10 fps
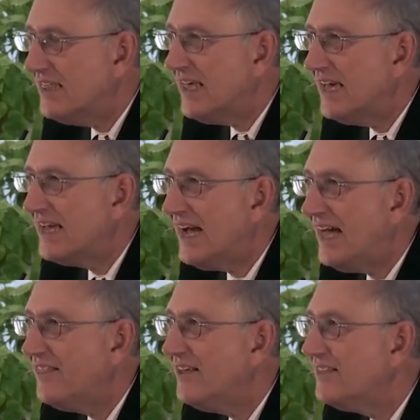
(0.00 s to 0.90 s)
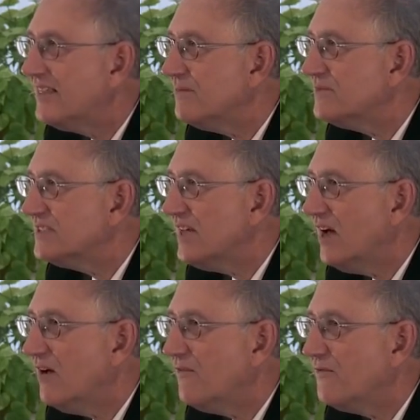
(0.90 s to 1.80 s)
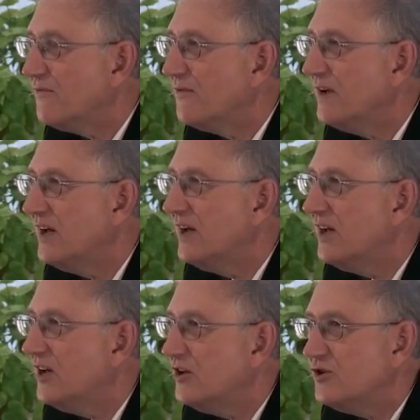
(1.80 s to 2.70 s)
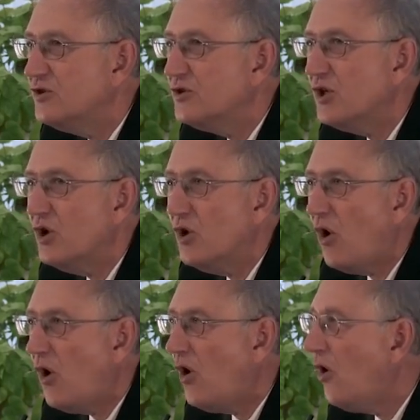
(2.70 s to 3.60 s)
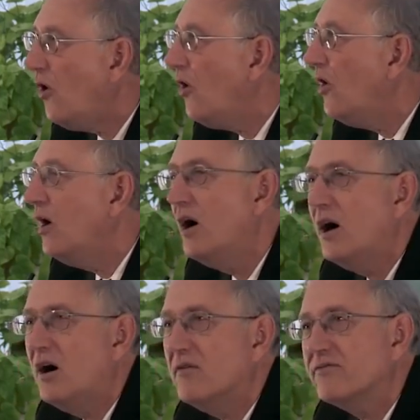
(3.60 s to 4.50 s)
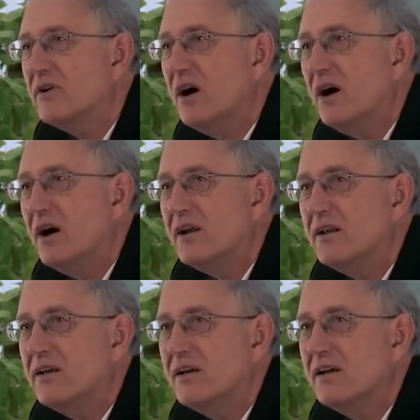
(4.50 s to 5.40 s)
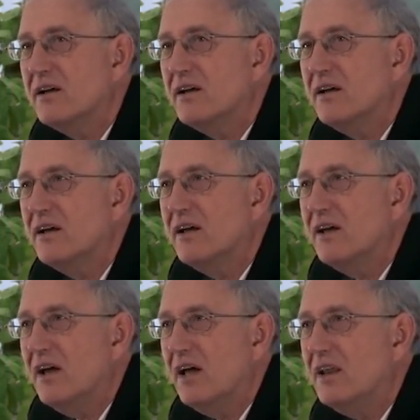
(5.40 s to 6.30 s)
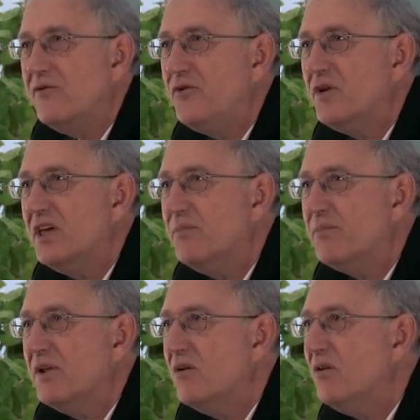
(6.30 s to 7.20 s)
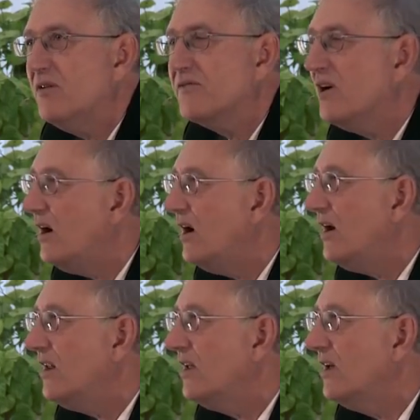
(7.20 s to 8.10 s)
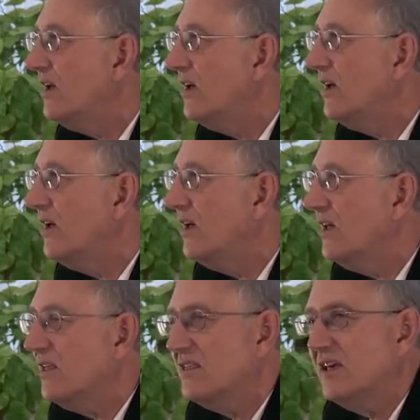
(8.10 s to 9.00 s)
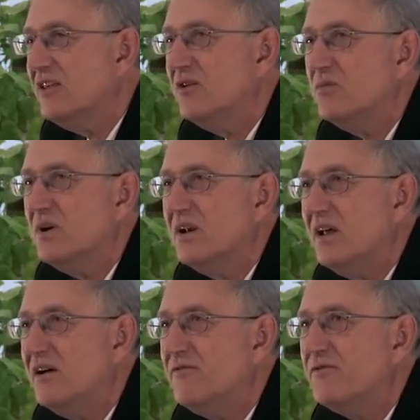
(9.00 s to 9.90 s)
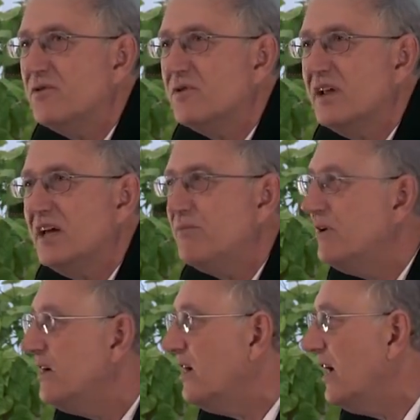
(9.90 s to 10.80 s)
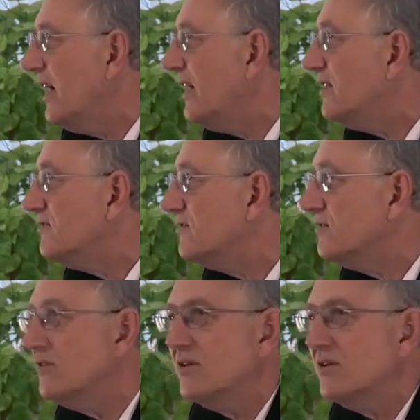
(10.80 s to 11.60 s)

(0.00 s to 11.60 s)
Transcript: they gathered themselves to the law of God. And if you keep the law of God, then you will love your neighbor as